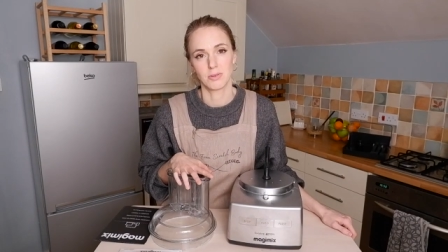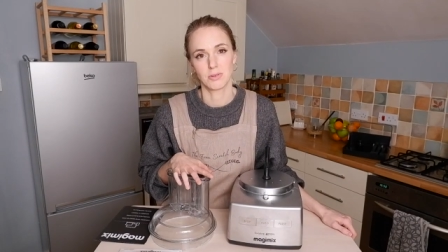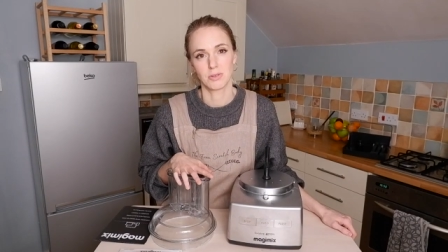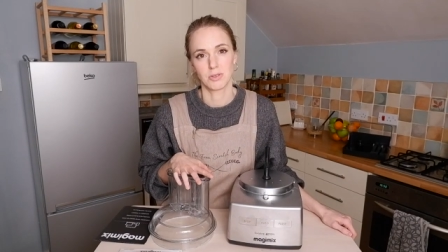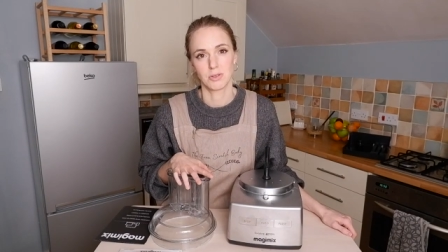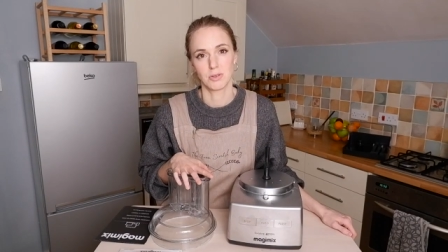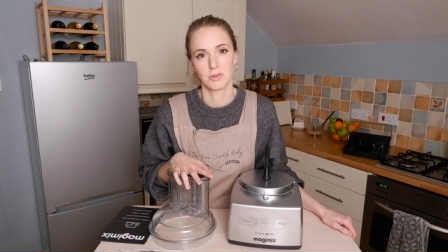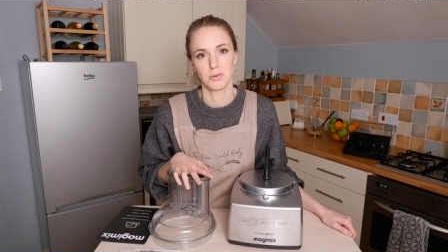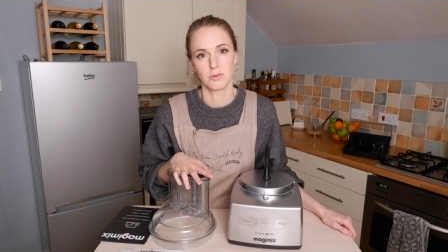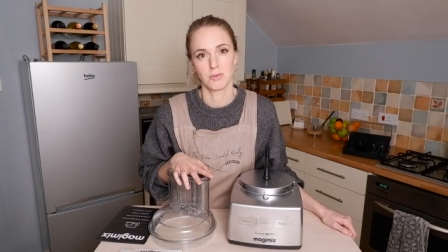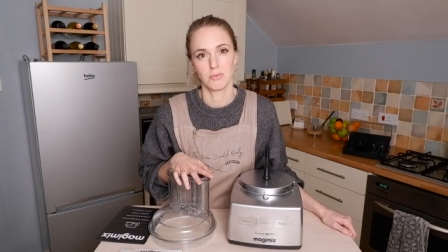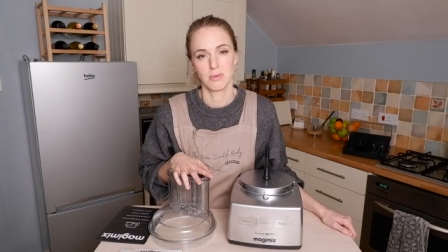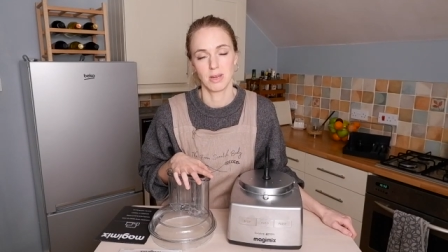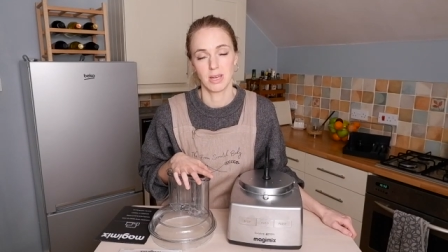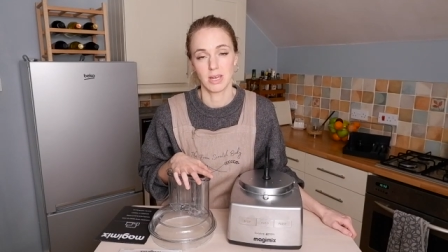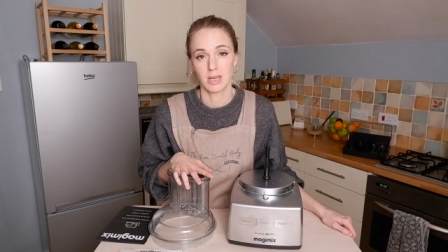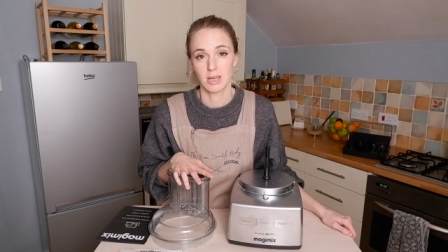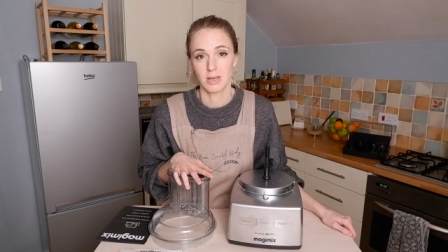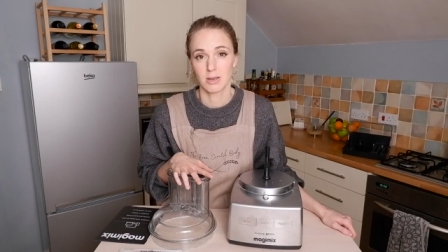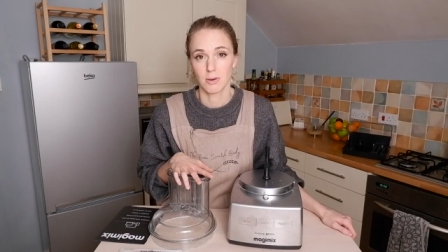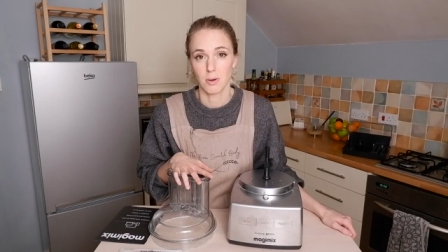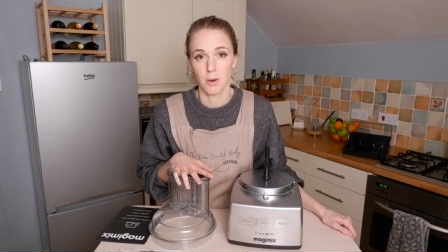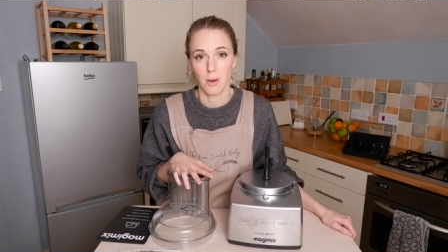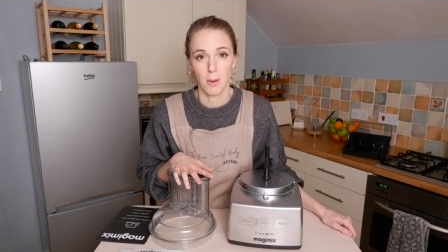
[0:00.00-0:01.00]
to
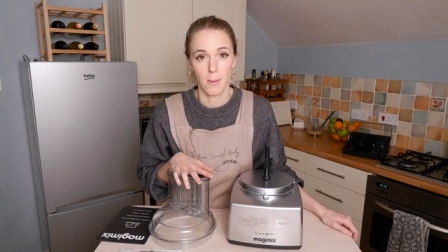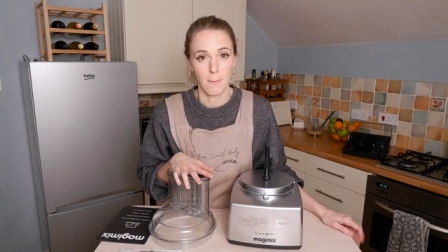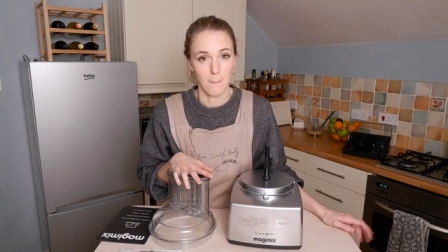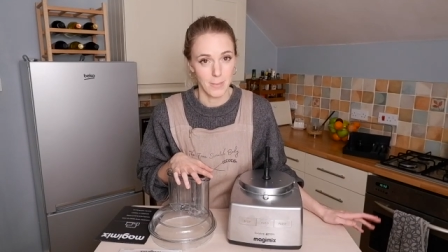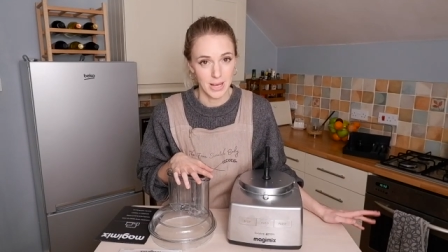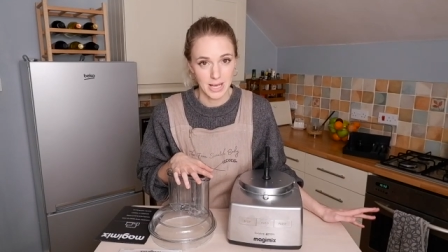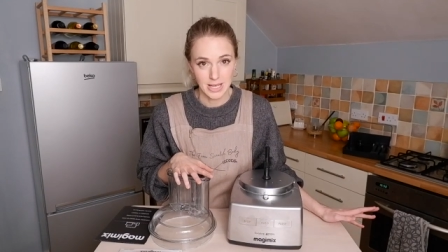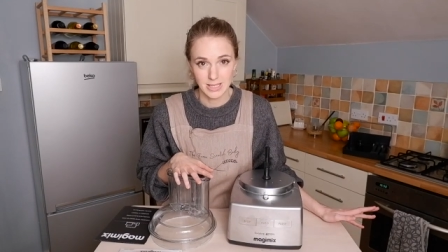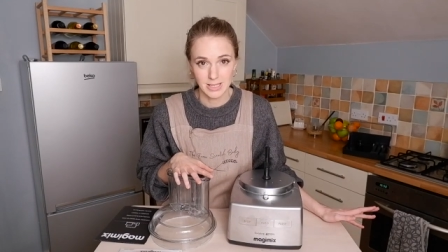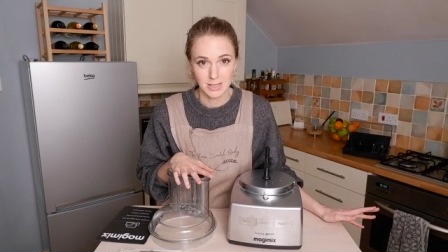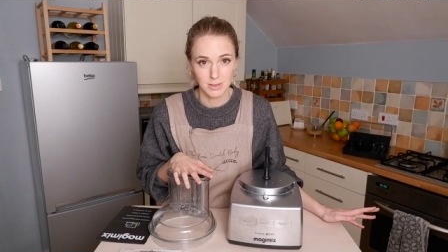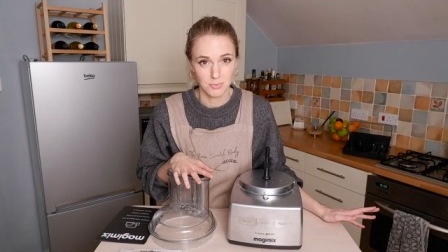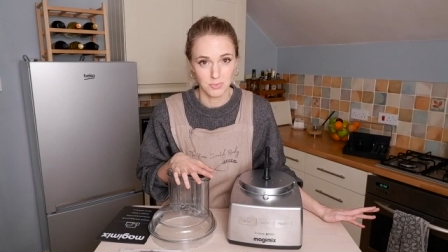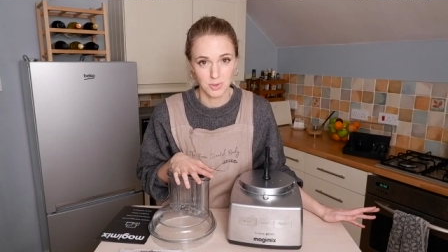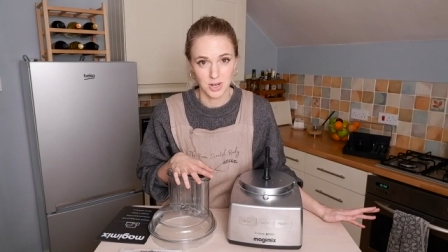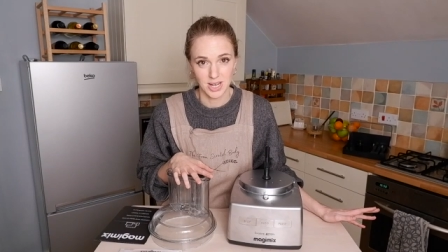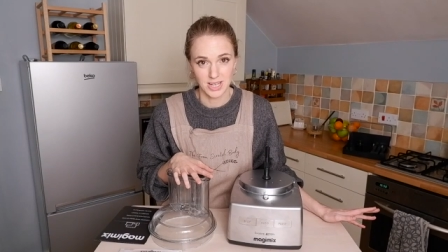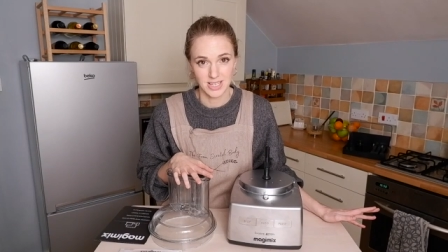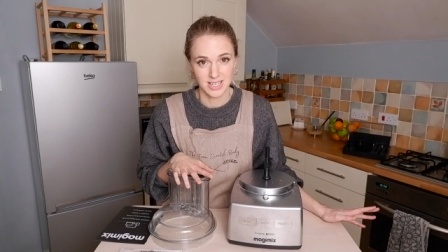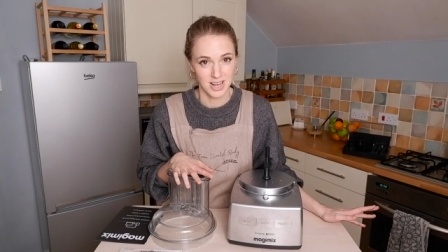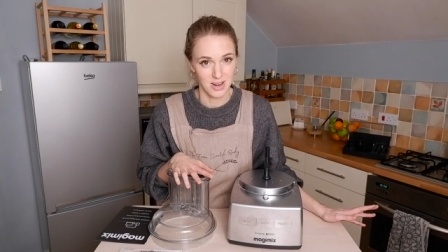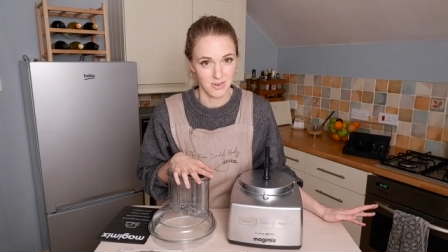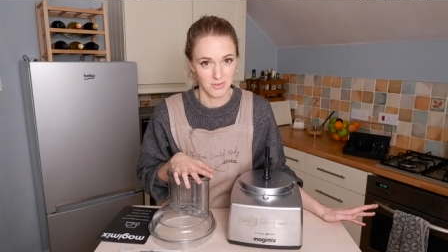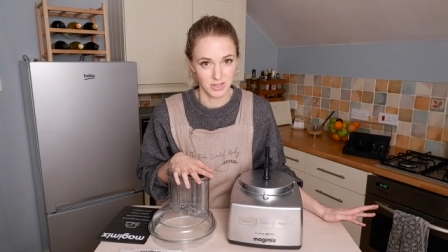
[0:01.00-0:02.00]
make amazing
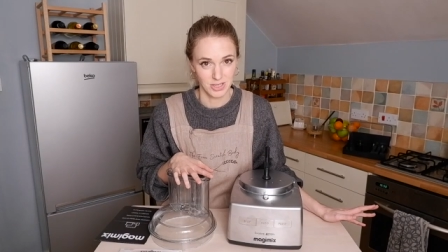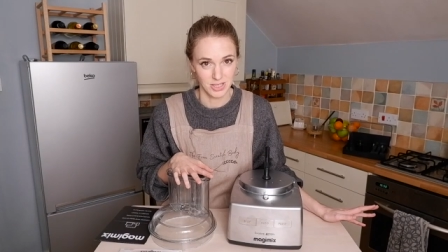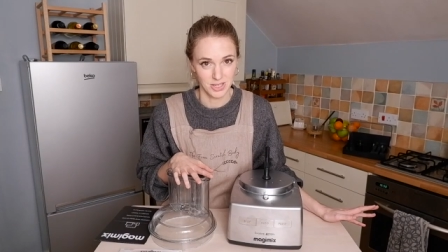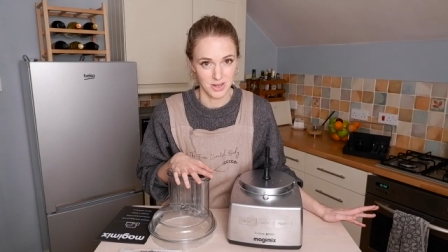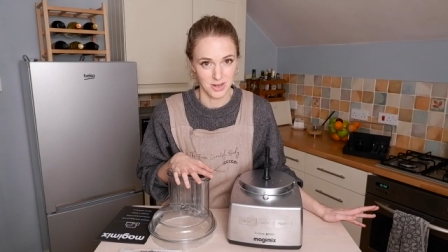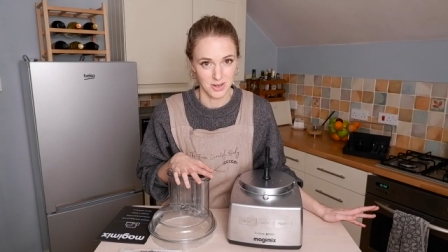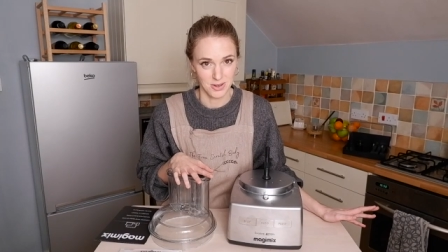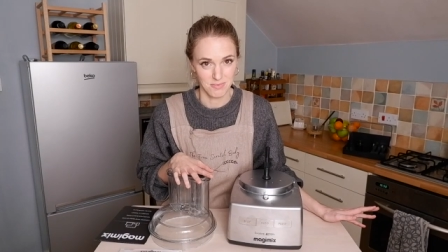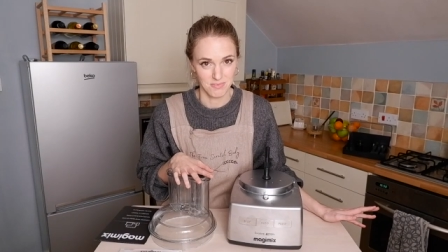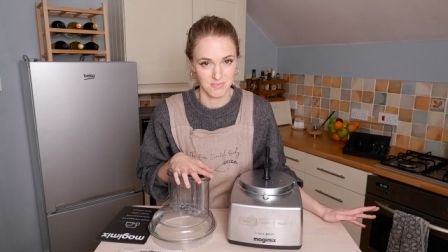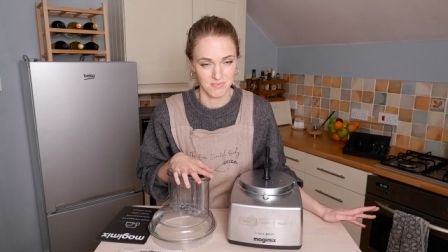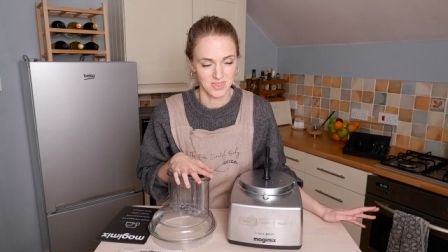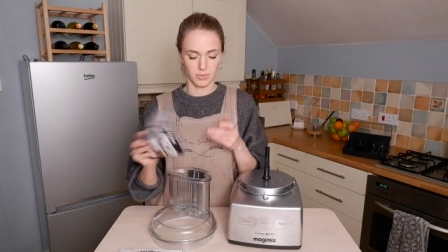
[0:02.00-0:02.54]
bread every time.